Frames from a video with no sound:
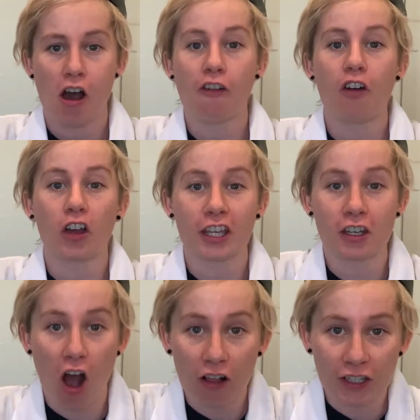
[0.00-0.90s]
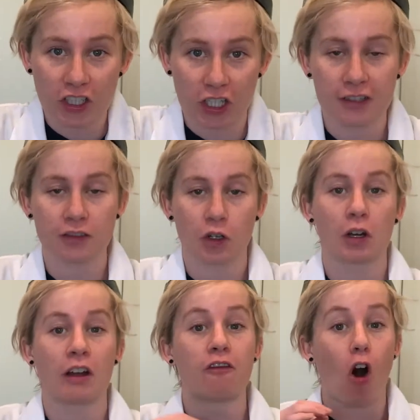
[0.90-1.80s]
A volcanologist or
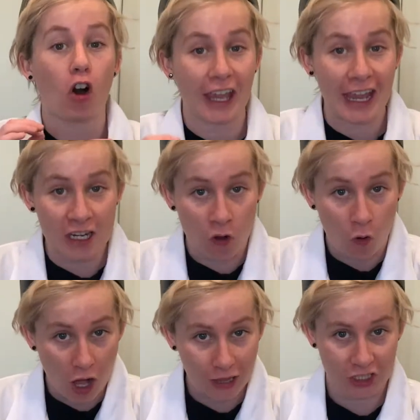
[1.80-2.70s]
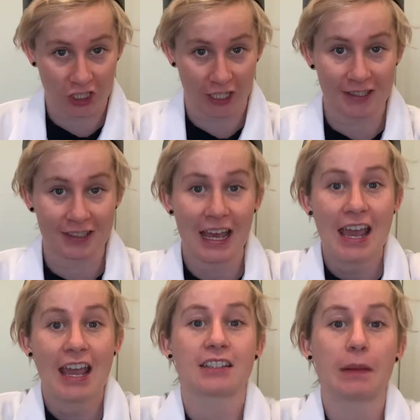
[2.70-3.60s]
a volcanologist
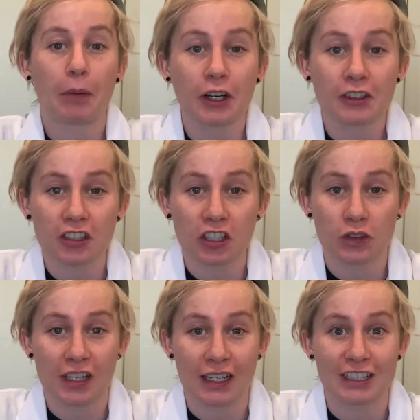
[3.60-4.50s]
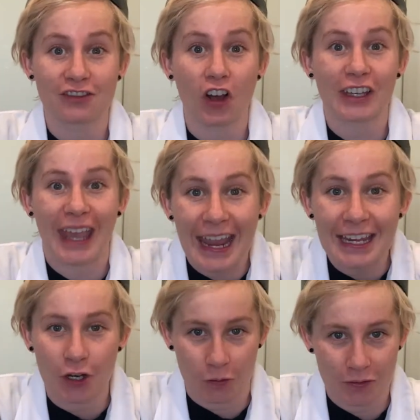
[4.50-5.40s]
is a person who studies
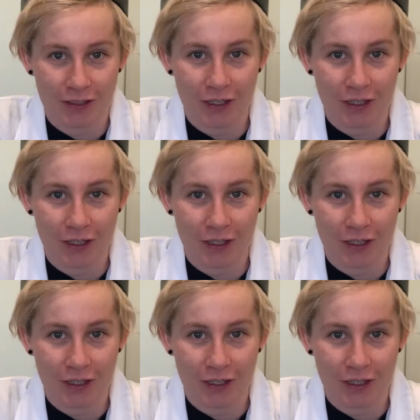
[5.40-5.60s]
volcanoes.